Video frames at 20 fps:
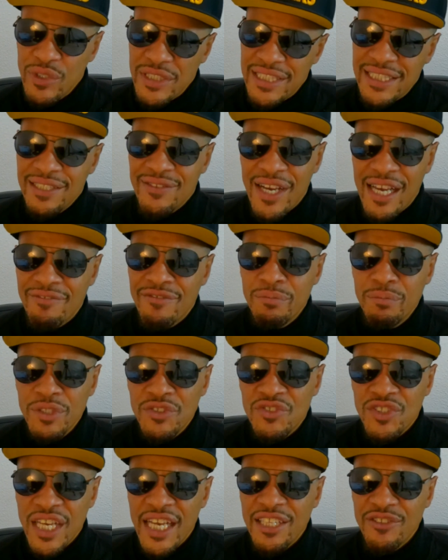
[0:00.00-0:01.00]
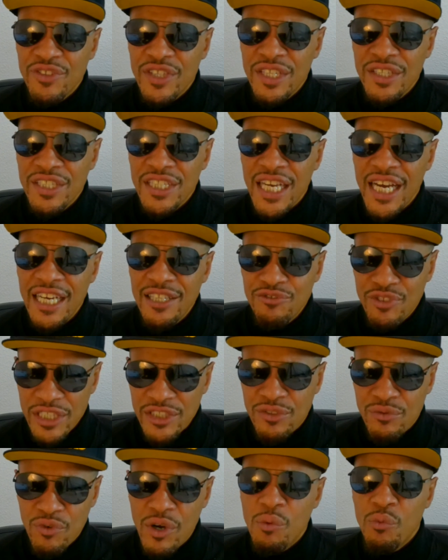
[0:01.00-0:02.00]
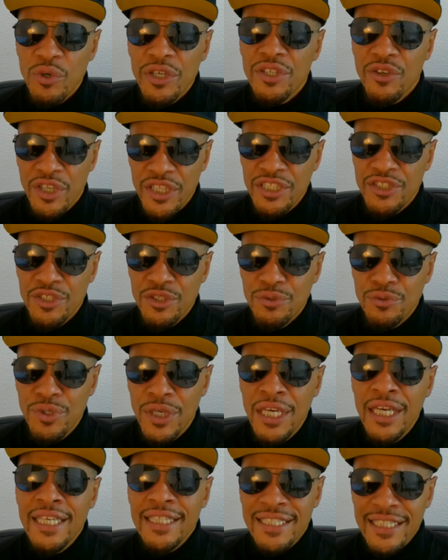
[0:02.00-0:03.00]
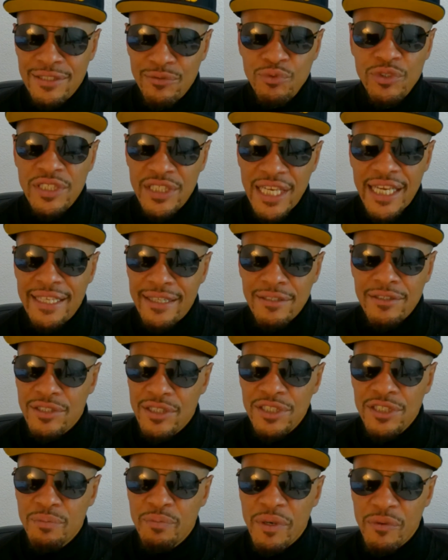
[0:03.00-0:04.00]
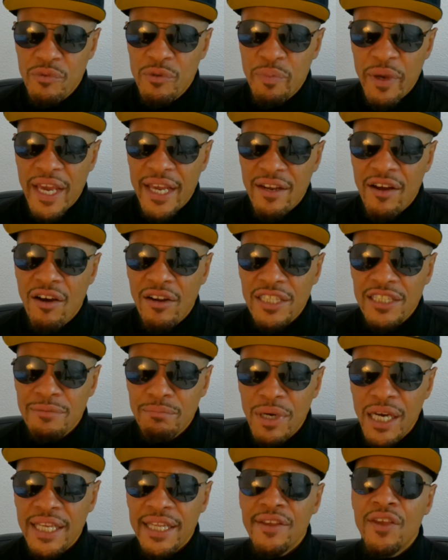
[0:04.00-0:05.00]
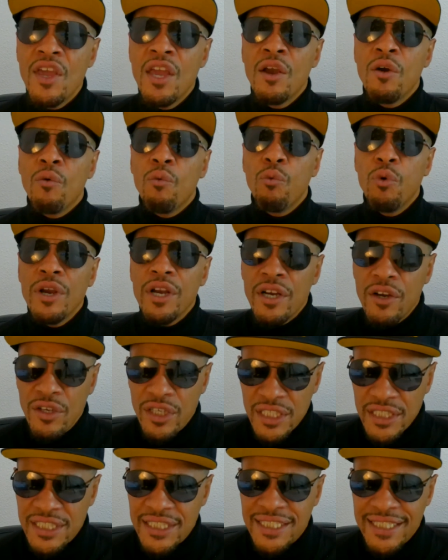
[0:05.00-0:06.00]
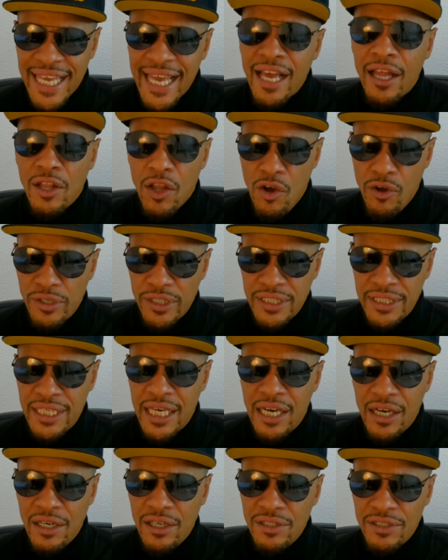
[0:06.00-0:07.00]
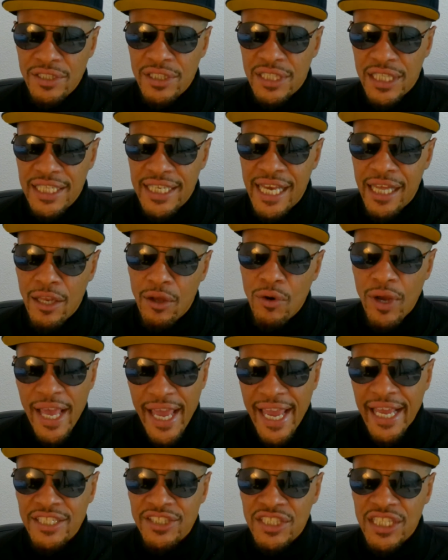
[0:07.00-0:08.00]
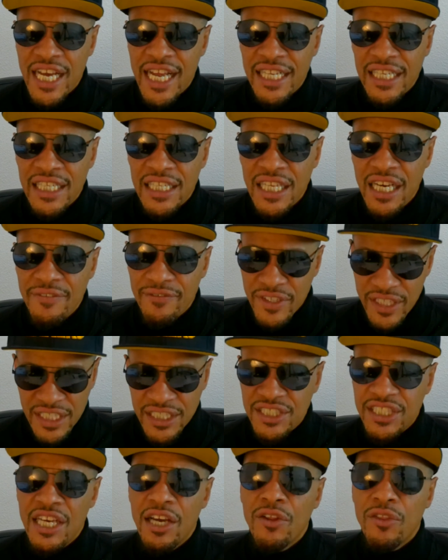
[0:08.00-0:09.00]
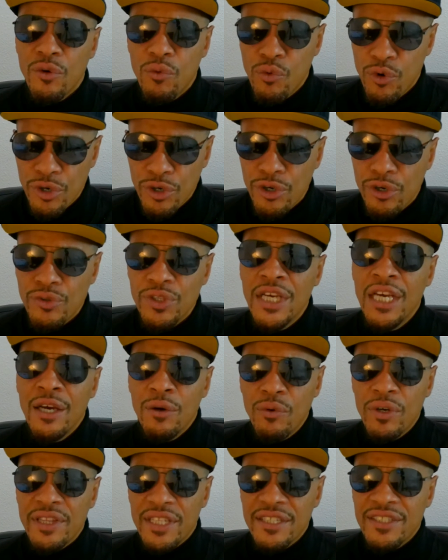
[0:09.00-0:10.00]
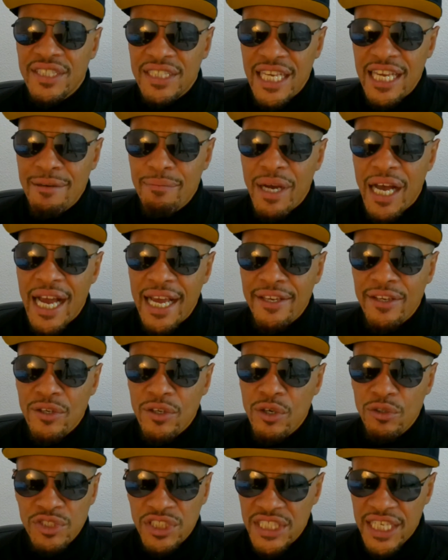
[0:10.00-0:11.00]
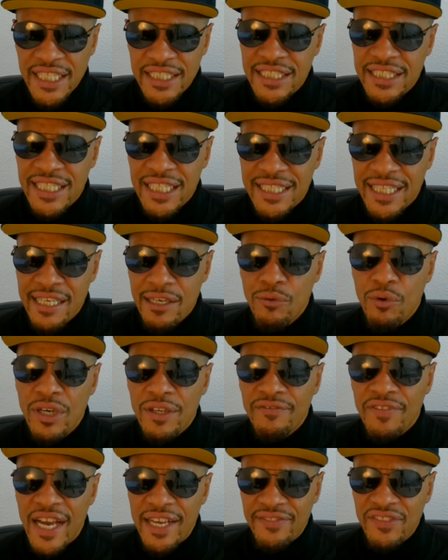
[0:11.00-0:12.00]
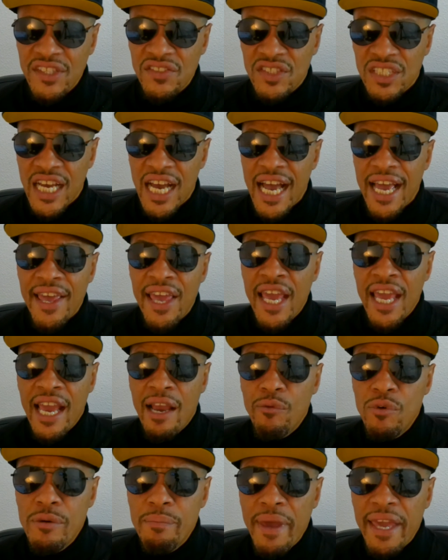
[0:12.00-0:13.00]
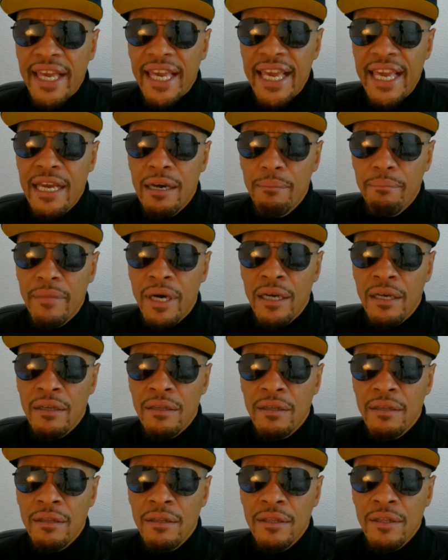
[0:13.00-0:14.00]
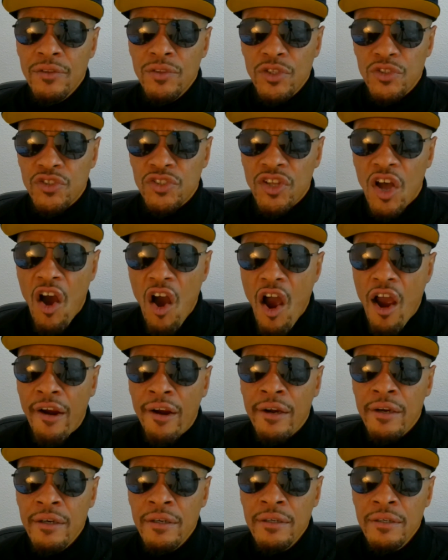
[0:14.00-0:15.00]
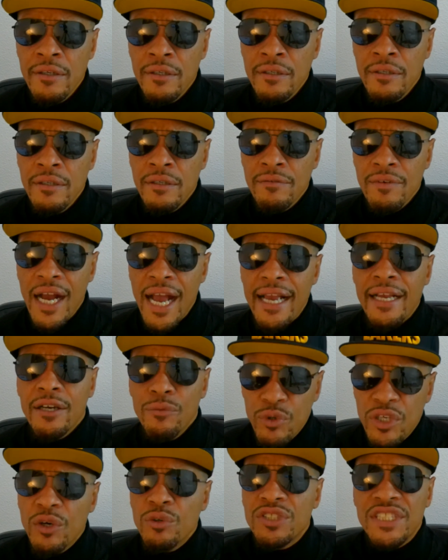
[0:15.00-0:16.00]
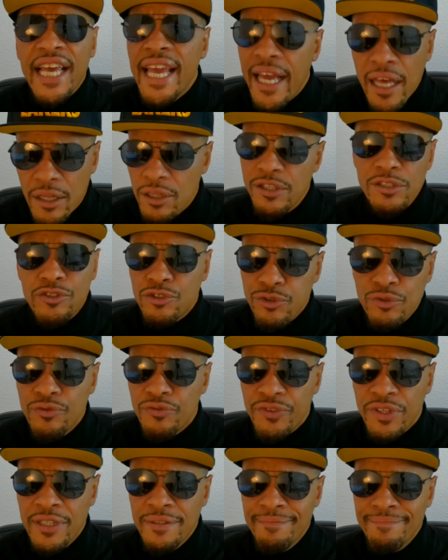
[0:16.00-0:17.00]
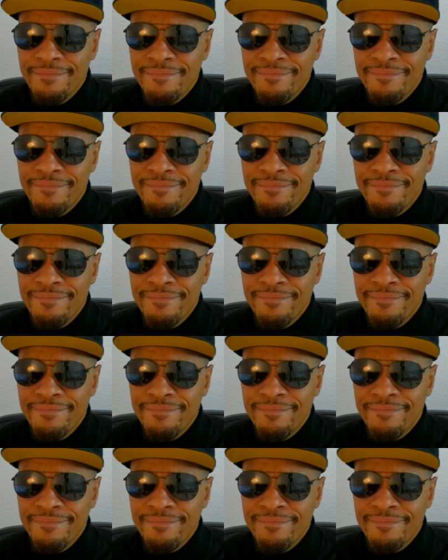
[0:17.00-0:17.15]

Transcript: We still have Demetrius Andrade the contract. So what we're going to do, since we these we paying all this money, we're going to tell on on Canelo and Gennady Golovkin and tell the world what they're saying behind negotiations that they don't want to fight this guy, and we'll make him the star, right? Because we're going to tell the truth.